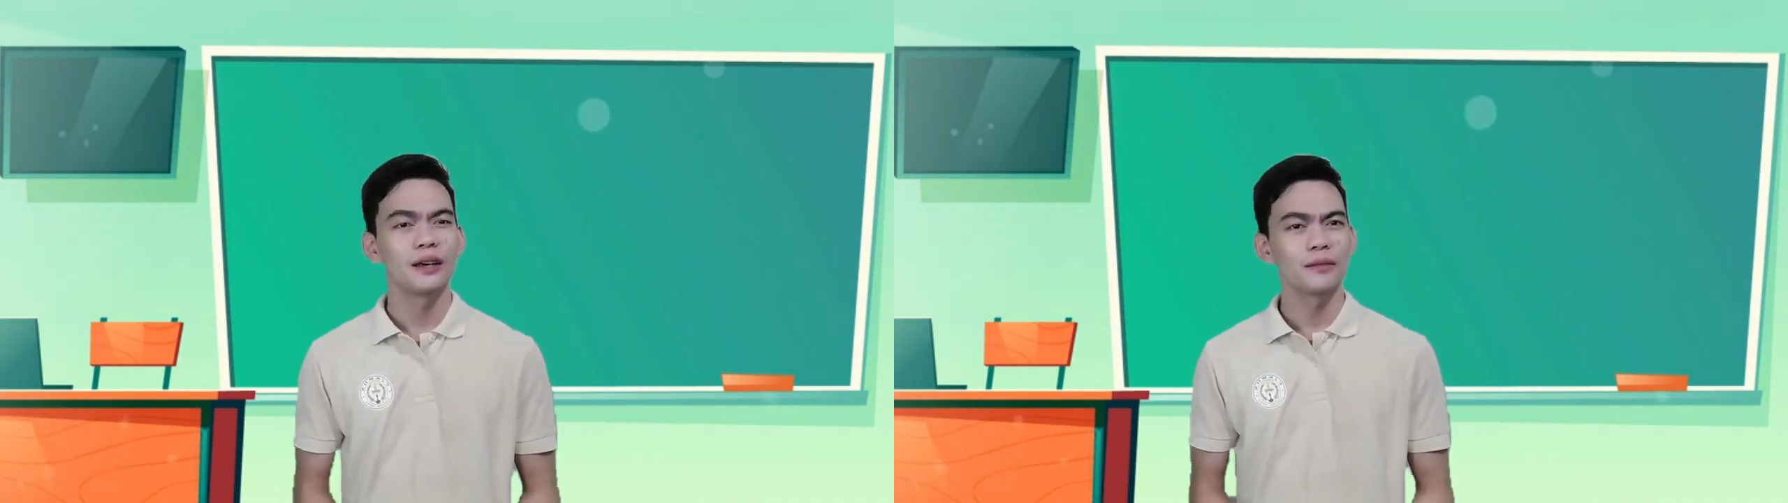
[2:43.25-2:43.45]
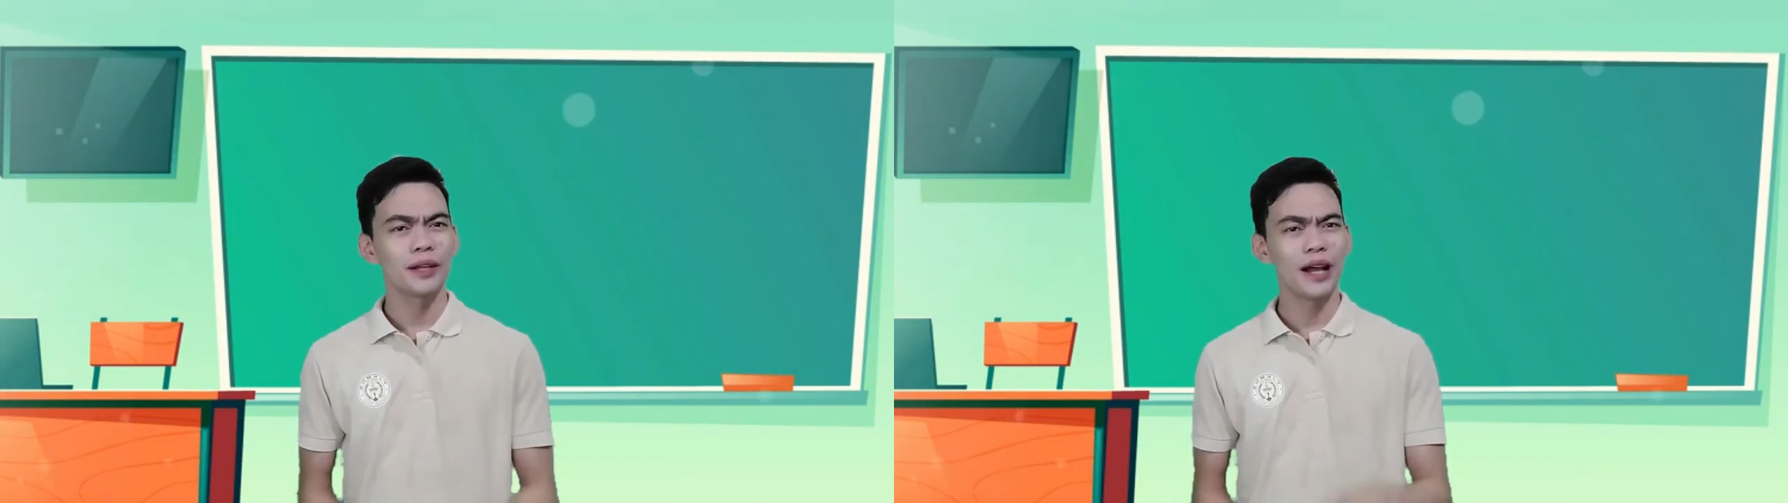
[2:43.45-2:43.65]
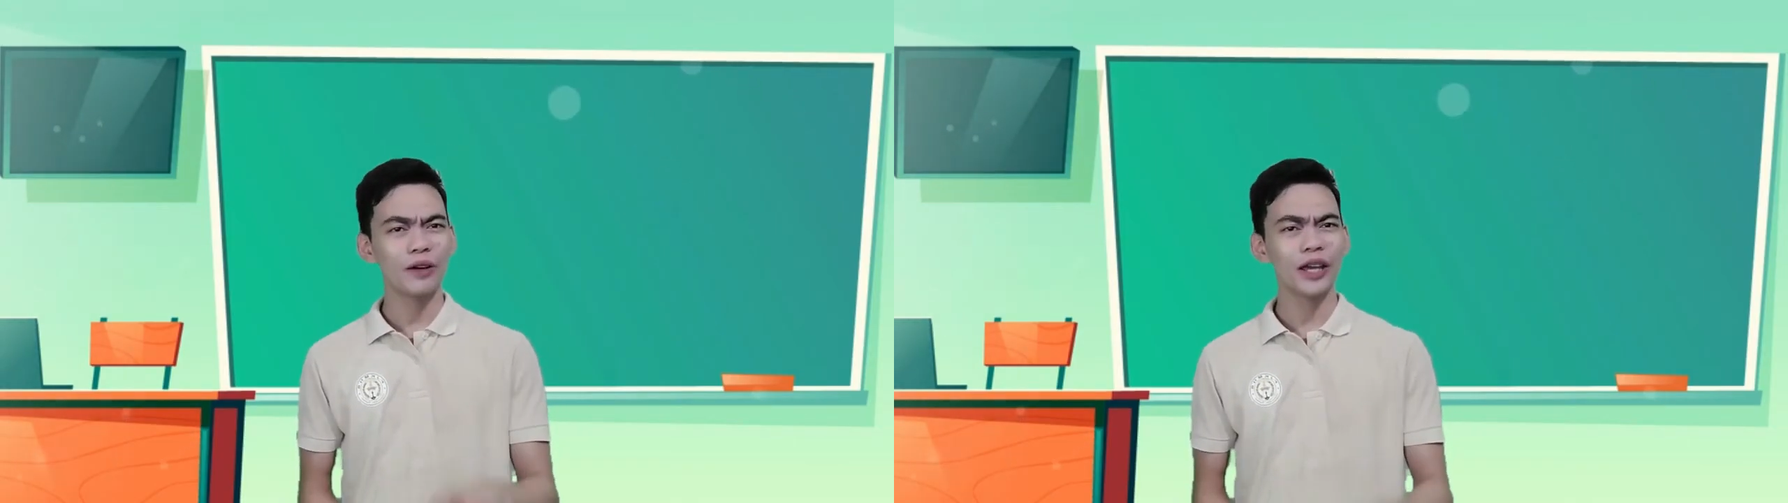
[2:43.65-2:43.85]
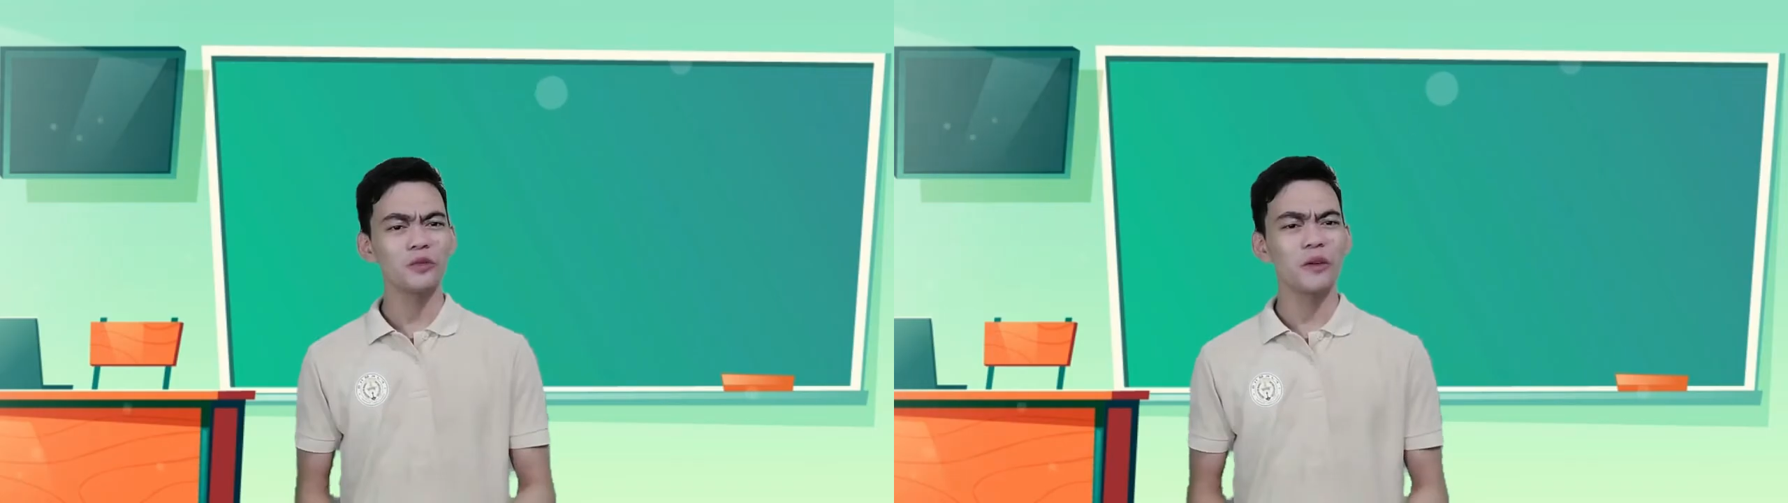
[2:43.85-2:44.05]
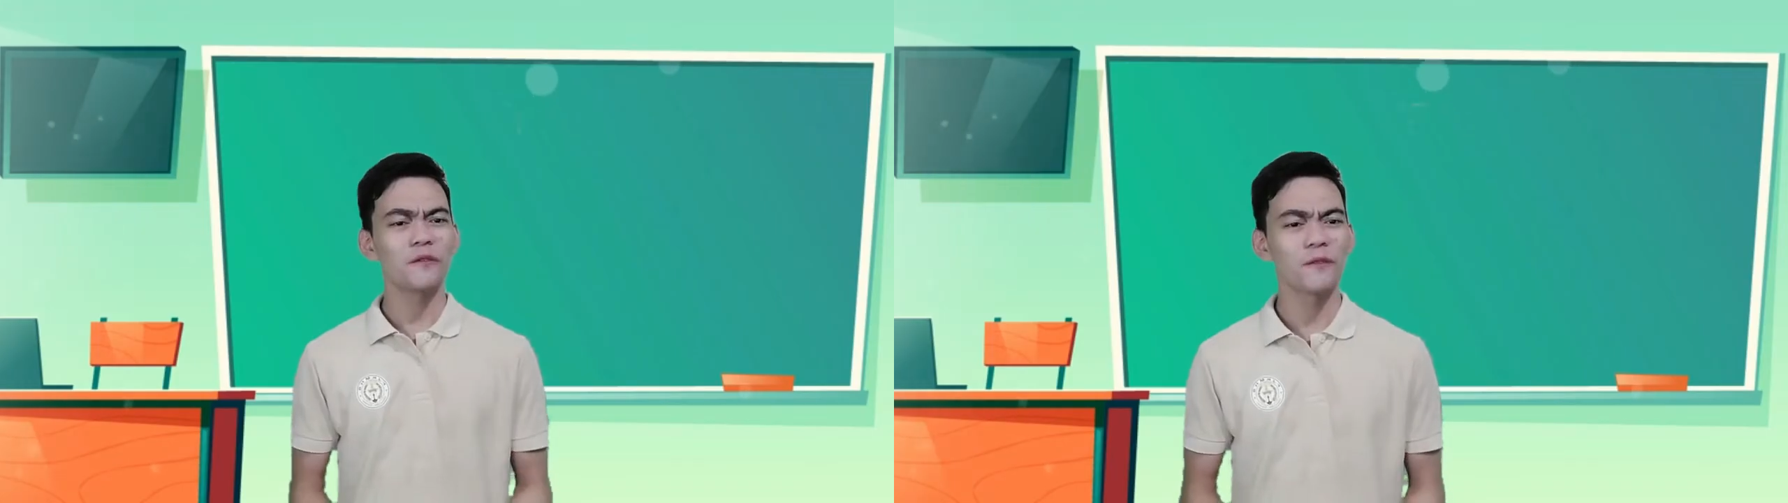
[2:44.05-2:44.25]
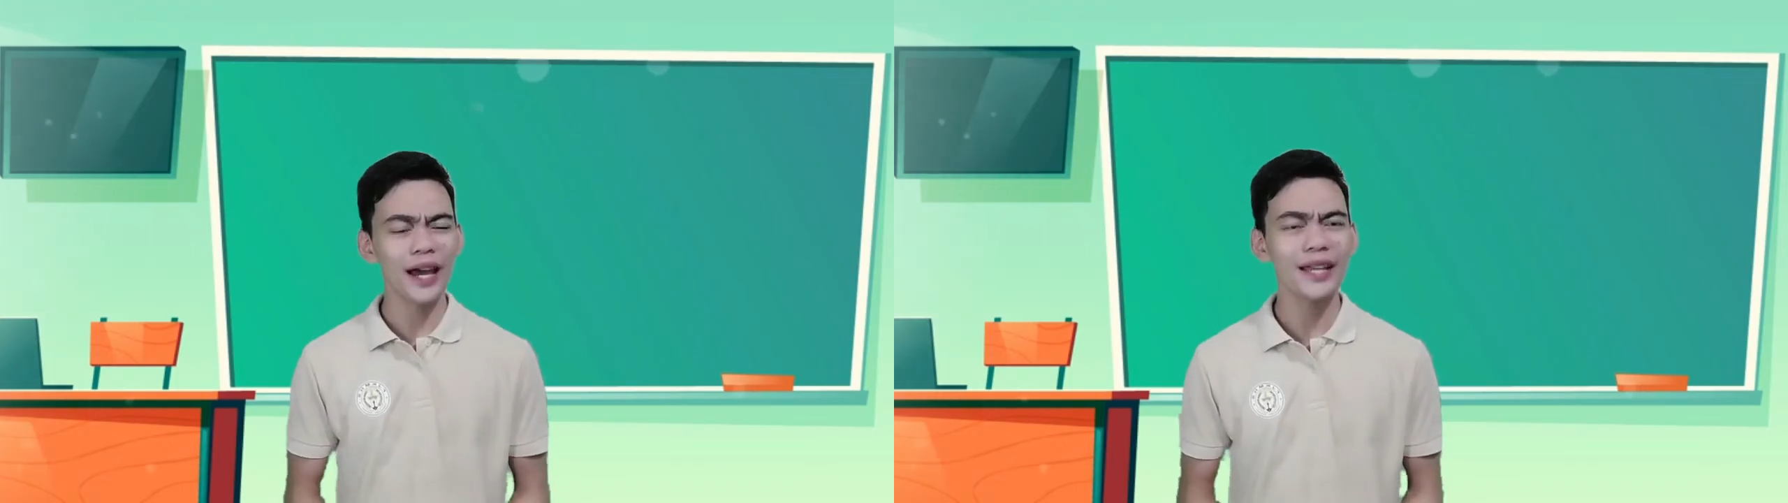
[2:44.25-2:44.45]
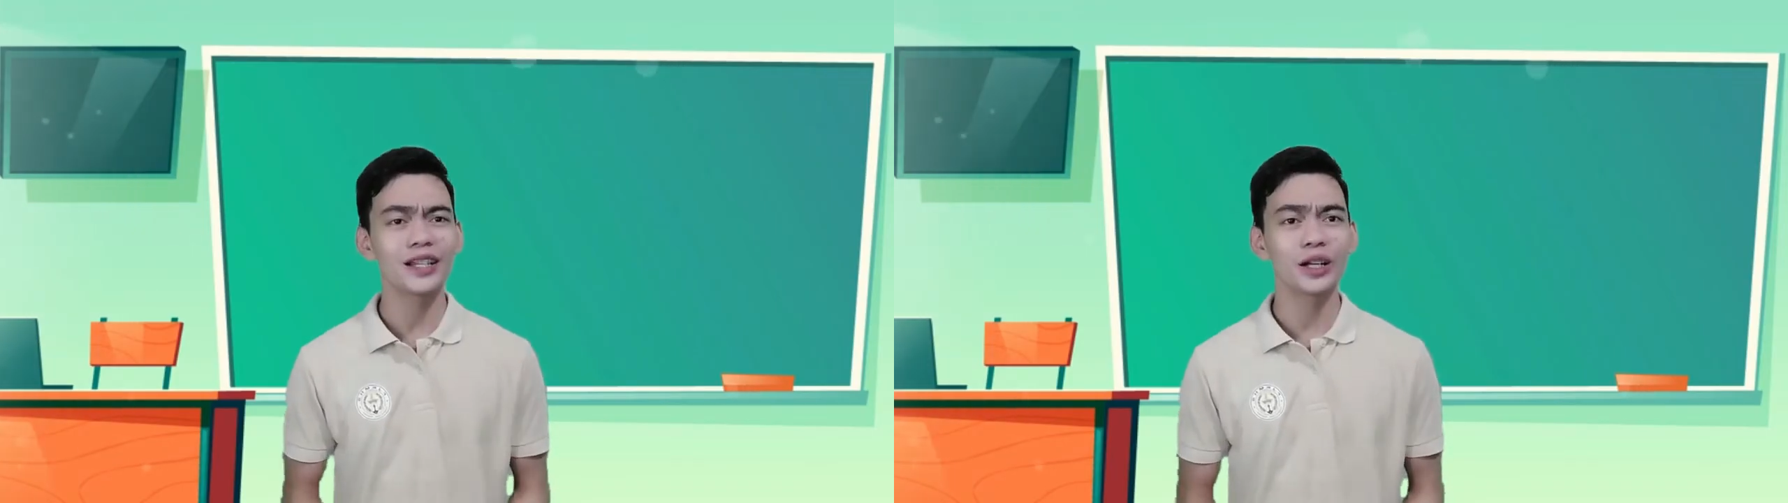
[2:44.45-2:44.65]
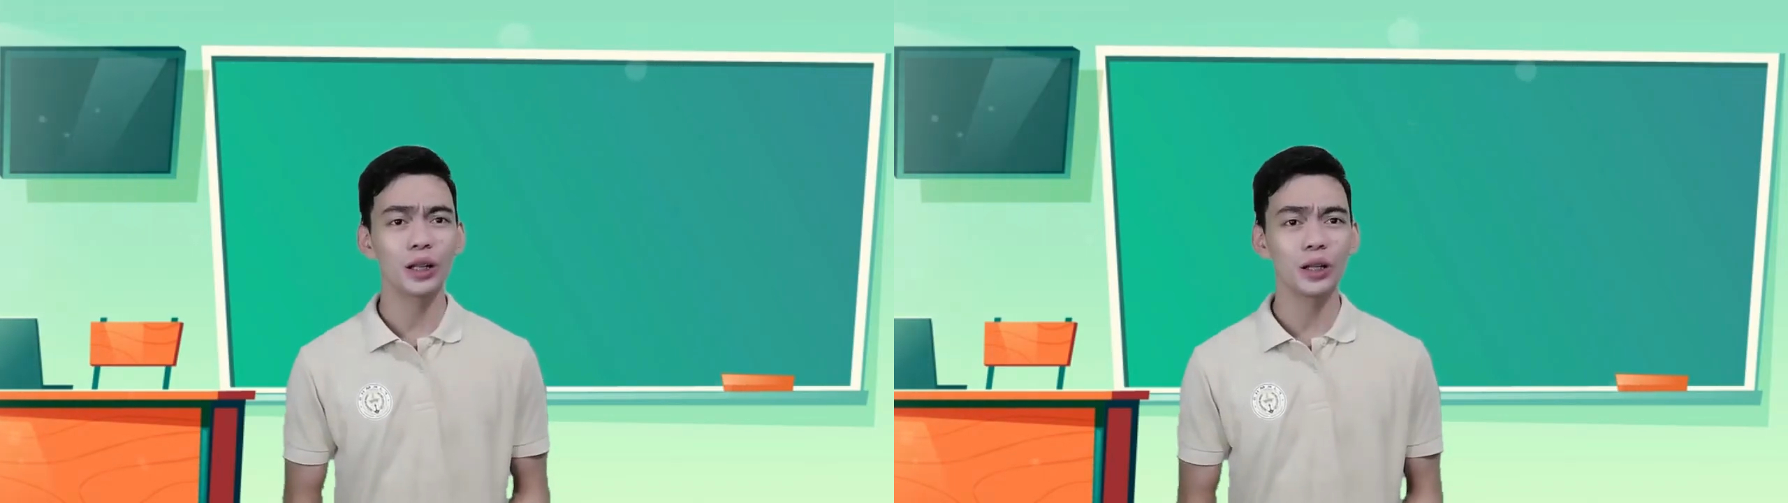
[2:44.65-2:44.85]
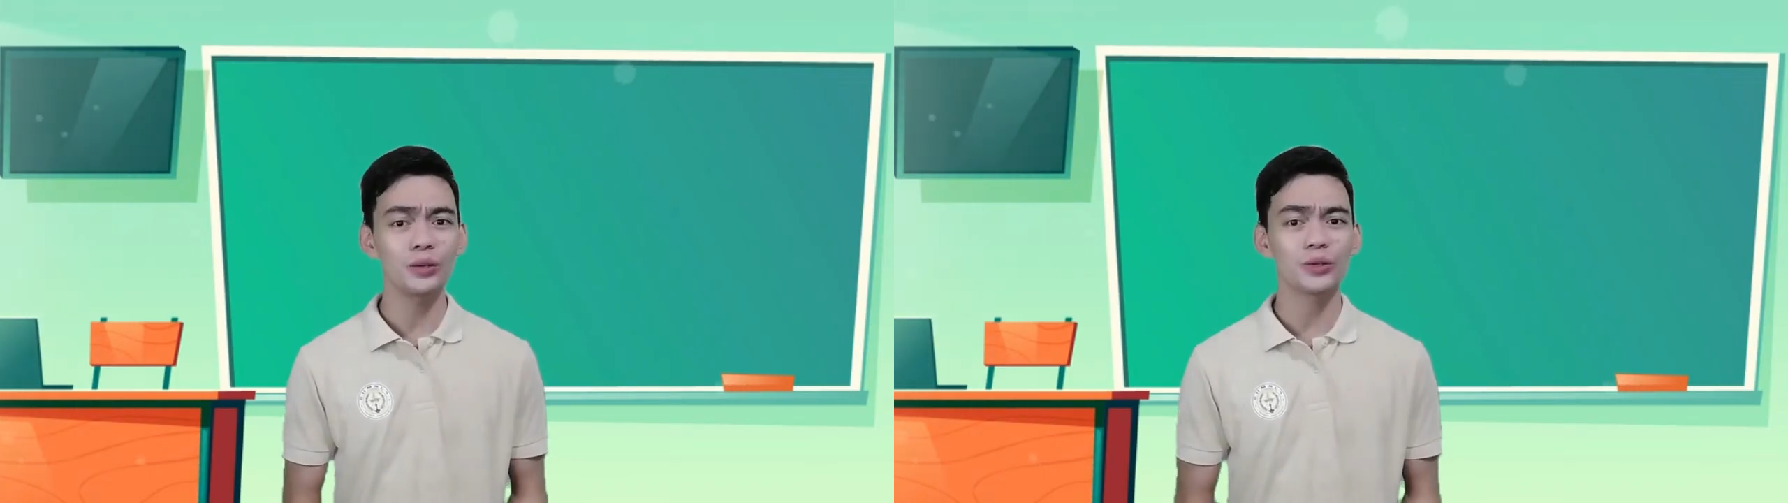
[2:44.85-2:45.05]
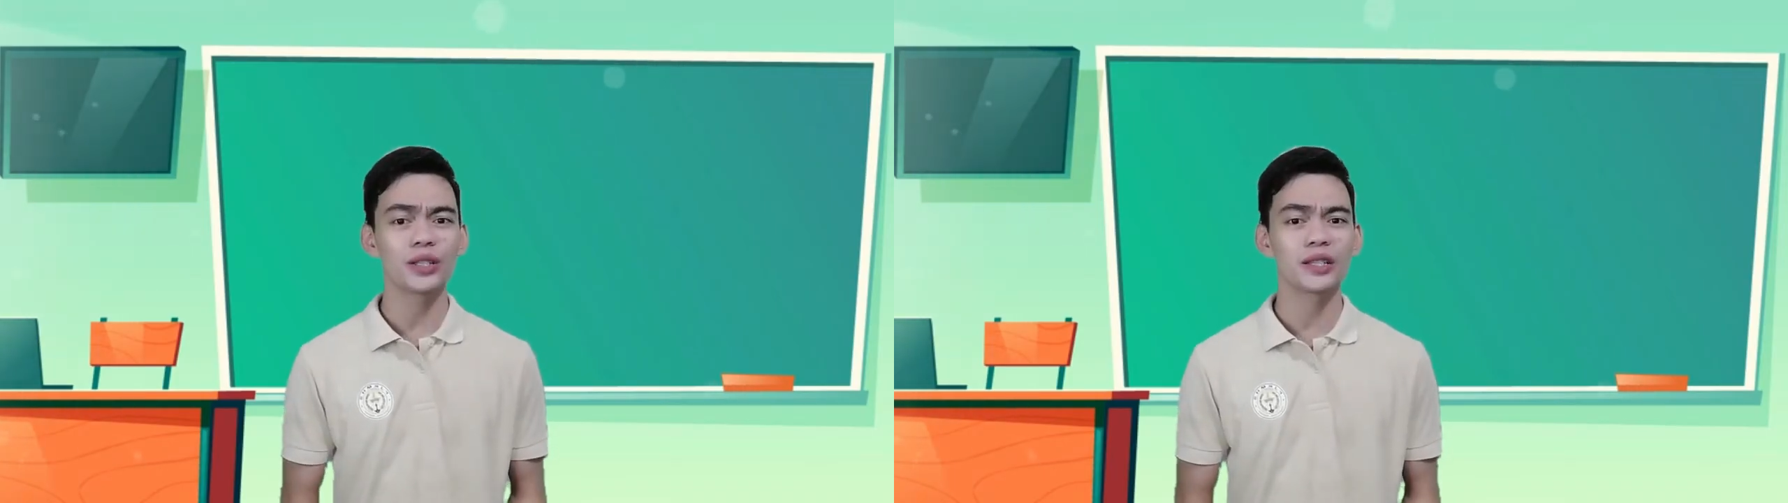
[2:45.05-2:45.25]
But how can we find the
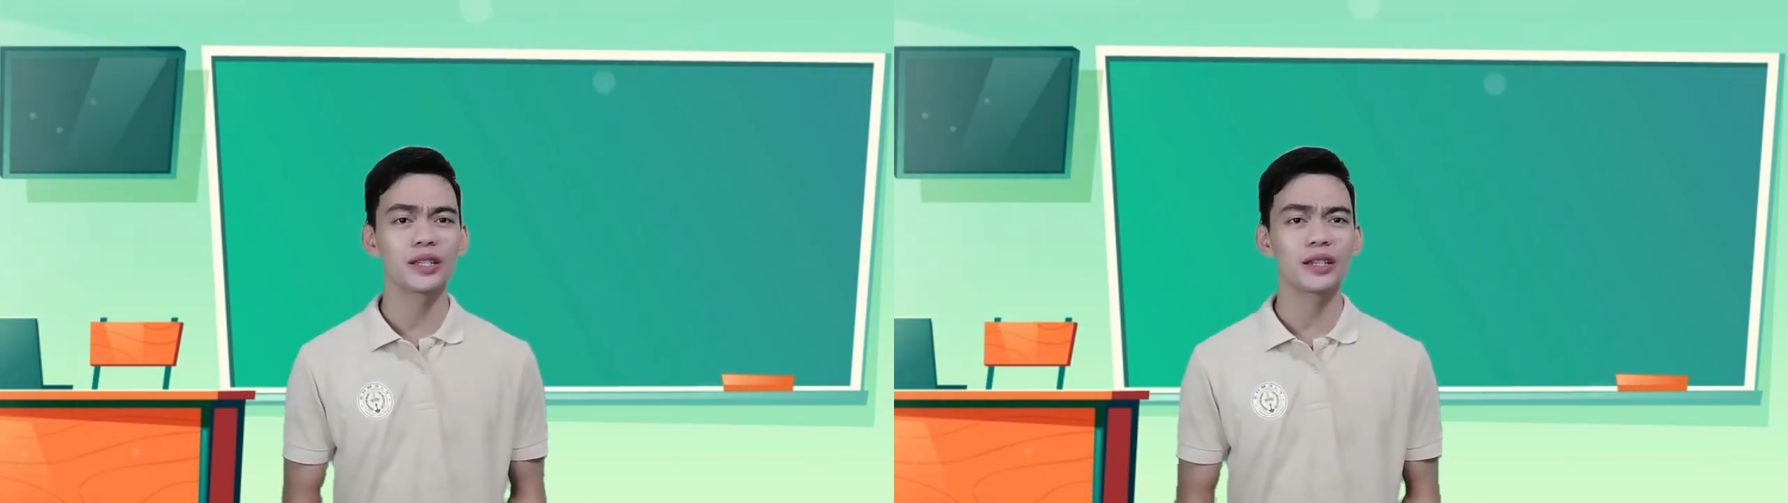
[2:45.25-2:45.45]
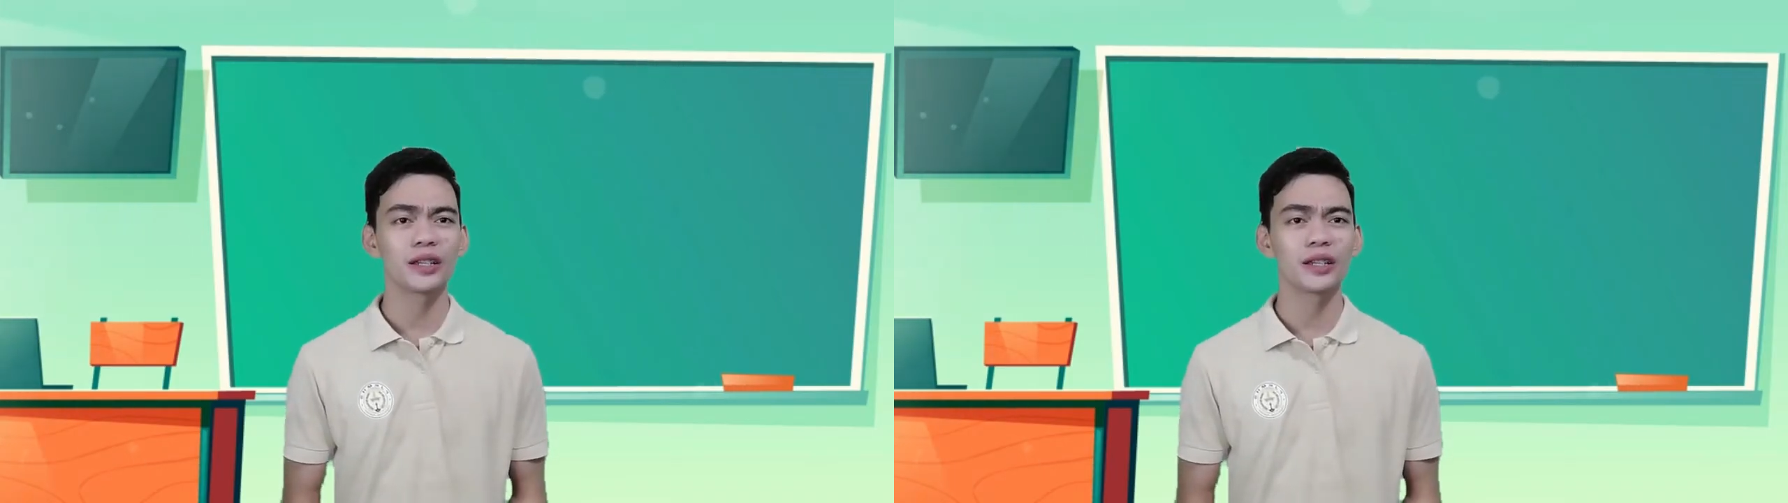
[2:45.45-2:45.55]
clues?